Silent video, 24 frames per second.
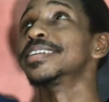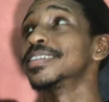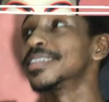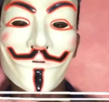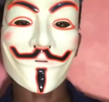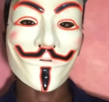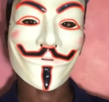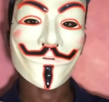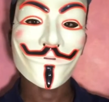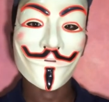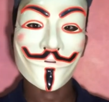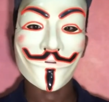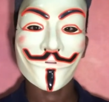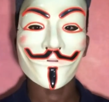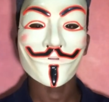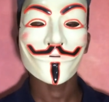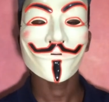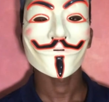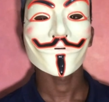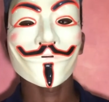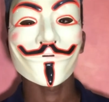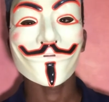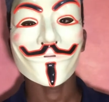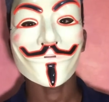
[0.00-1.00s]
Hey, what's up?
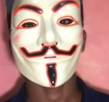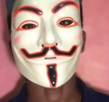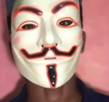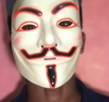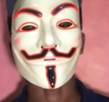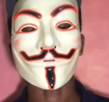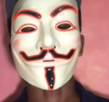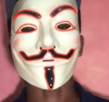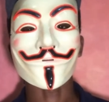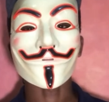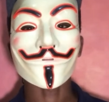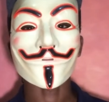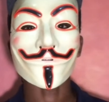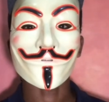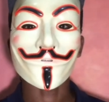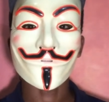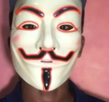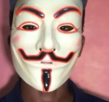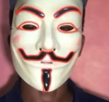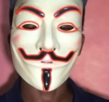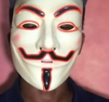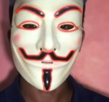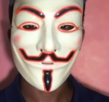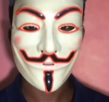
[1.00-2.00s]
They call me a large